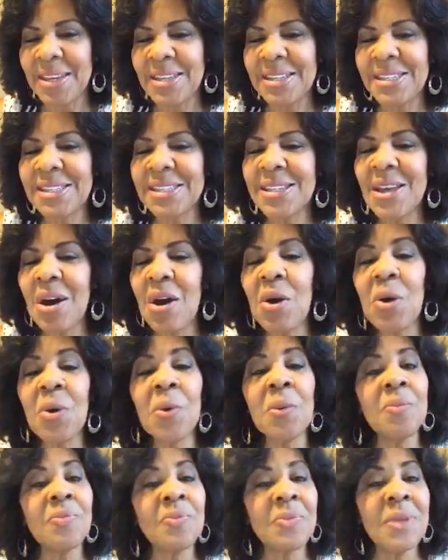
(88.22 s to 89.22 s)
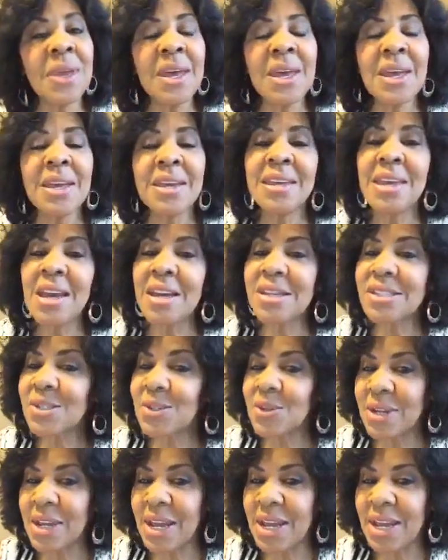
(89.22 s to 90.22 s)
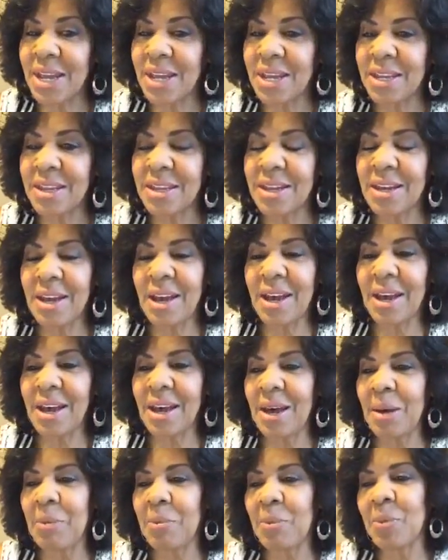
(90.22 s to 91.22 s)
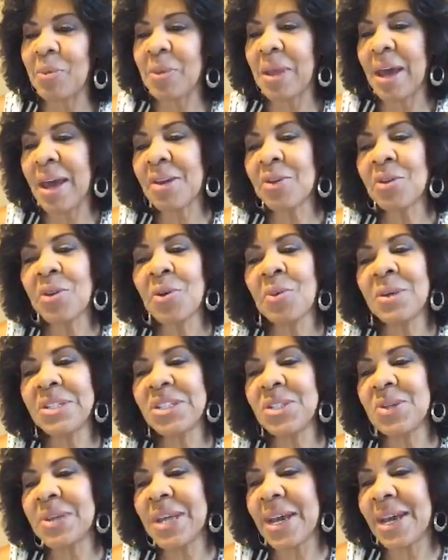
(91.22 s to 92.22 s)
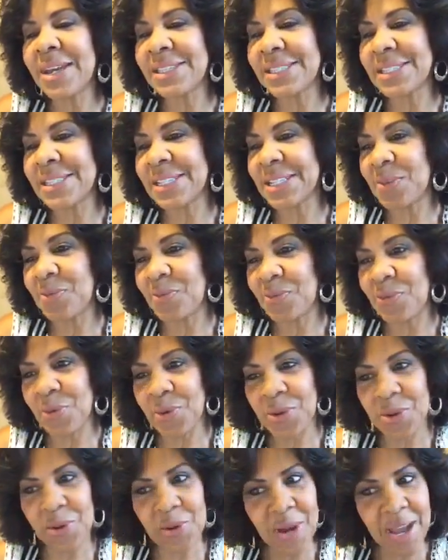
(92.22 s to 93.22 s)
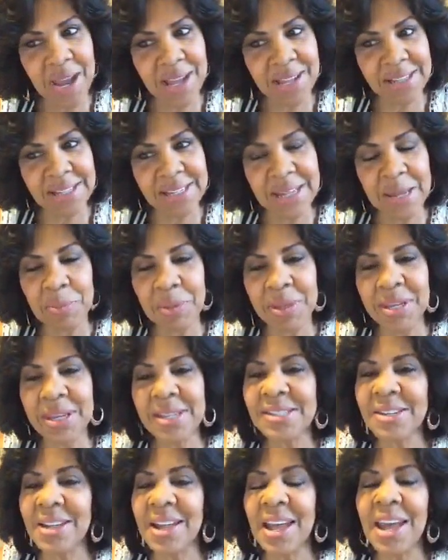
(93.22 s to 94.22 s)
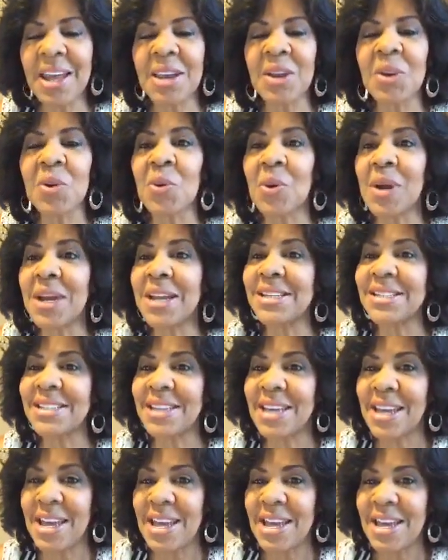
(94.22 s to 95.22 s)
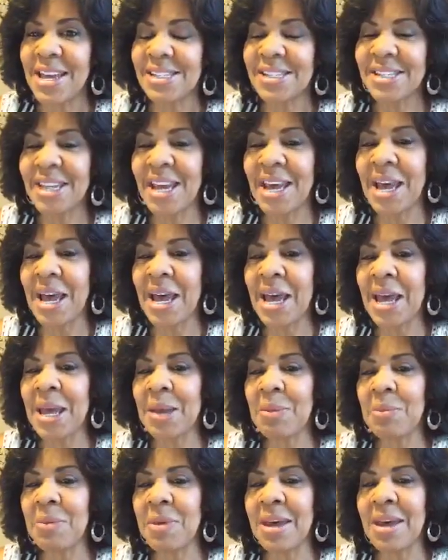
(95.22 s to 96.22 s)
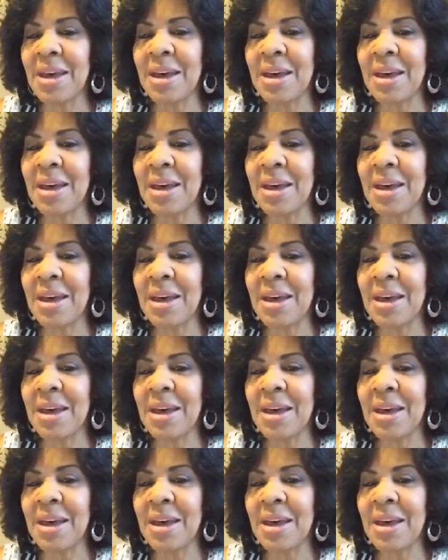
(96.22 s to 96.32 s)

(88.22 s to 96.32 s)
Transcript: So, yesterday, I don't know what you guys did for your holiday, but yesterday I had a great time.